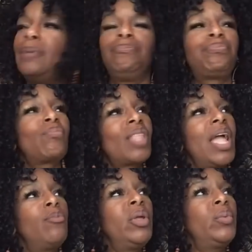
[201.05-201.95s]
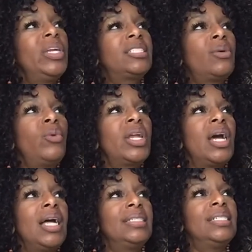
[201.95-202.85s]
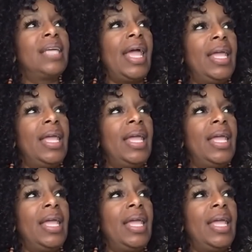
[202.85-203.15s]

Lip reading: And we went somewhere the other day.